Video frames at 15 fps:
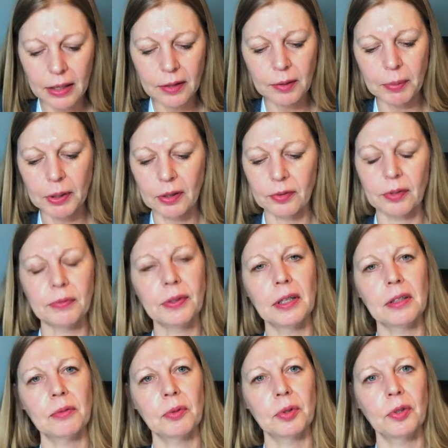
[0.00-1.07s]
either because it
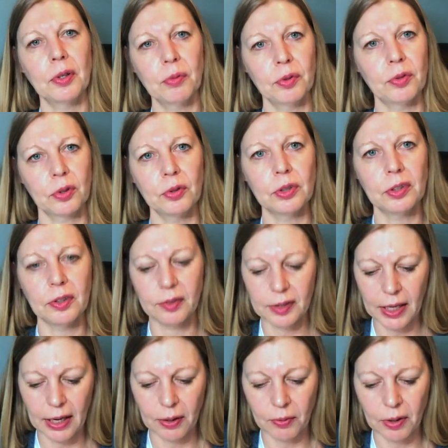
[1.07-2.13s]
felt it was a good
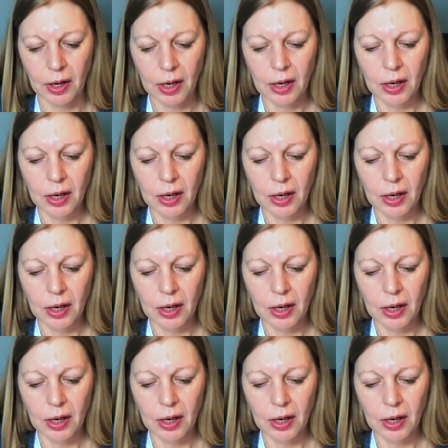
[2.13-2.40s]
discount,